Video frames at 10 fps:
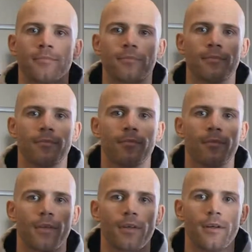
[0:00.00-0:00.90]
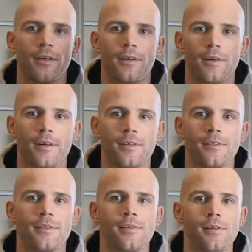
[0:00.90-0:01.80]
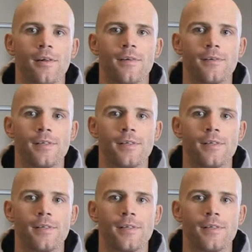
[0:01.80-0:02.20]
The person shown says nothing.